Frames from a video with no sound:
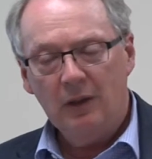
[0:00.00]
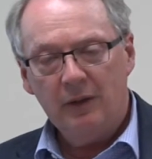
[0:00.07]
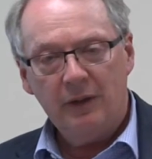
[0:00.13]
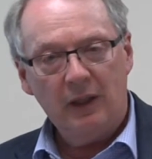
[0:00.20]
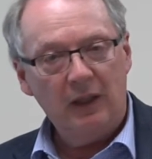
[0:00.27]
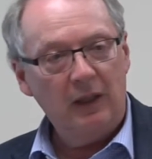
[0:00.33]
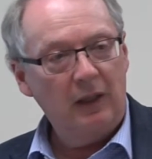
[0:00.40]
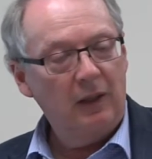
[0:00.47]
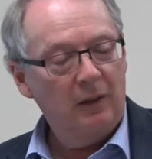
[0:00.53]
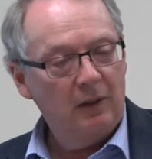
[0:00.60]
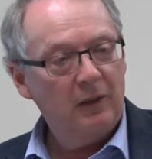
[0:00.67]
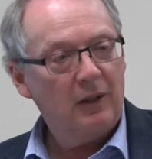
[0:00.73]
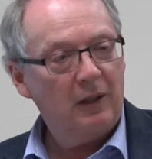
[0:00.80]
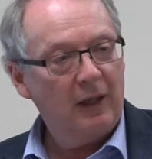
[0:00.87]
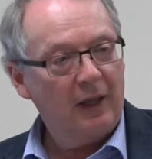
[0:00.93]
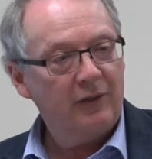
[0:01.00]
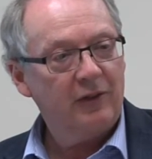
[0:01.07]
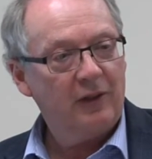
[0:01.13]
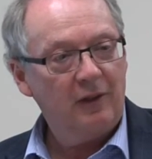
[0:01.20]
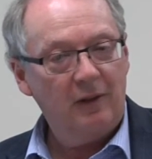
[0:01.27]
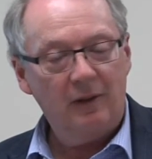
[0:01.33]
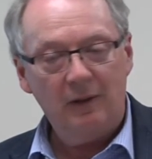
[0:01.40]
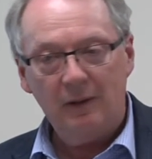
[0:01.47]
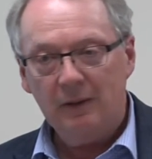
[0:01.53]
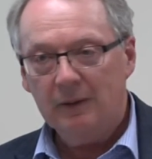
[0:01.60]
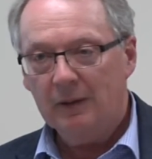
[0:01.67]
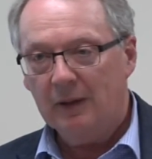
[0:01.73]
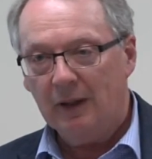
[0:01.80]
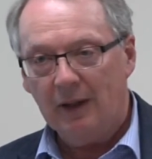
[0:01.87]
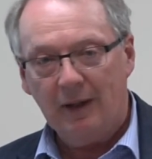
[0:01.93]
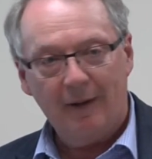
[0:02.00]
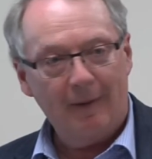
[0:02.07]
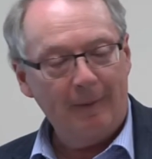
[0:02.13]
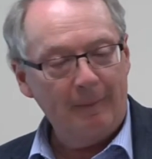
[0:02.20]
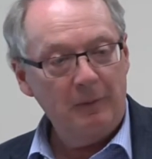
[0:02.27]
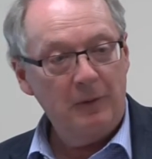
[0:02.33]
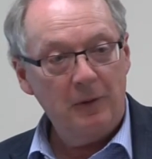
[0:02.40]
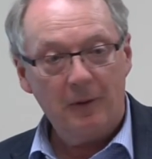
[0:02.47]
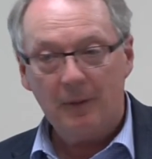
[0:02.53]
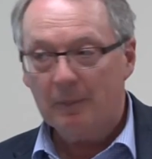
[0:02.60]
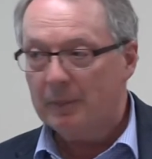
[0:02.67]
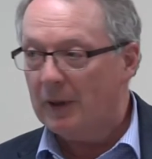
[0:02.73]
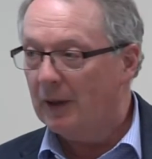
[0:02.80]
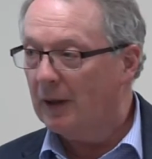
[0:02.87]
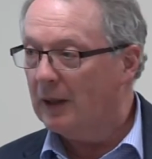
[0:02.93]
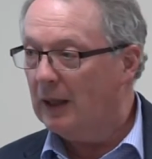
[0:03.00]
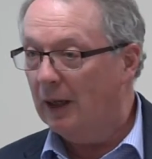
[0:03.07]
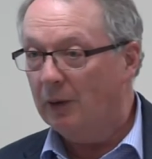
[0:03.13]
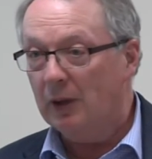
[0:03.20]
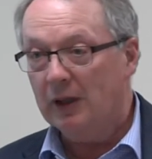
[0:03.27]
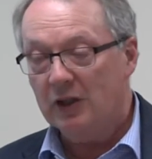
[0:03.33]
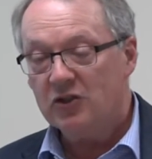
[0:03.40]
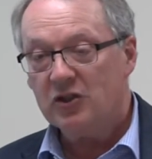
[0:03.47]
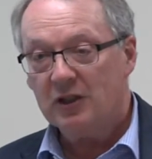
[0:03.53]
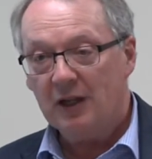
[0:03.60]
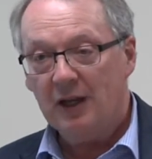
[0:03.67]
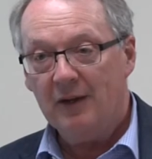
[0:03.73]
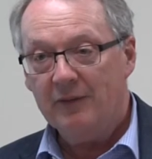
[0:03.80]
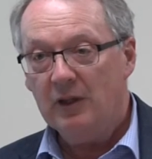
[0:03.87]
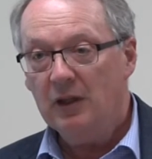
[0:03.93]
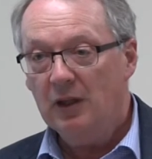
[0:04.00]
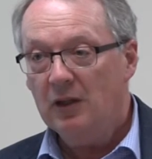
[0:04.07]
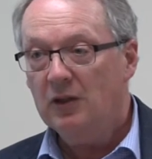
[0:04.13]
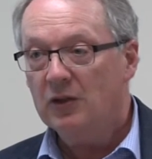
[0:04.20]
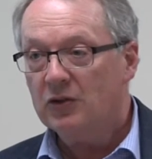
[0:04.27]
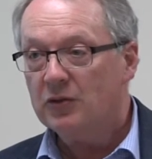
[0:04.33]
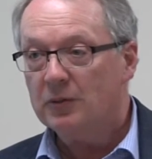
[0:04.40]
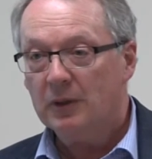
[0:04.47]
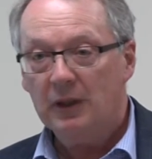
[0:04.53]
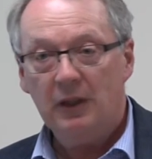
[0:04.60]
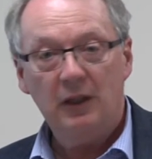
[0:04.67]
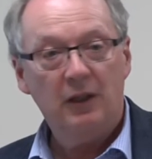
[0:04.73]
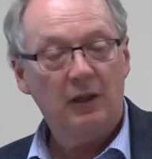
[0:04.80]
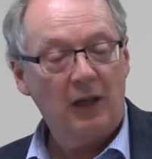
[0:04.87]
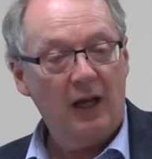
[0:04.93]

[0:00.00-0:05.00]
the classical Nuremberg coalition, heavy industry,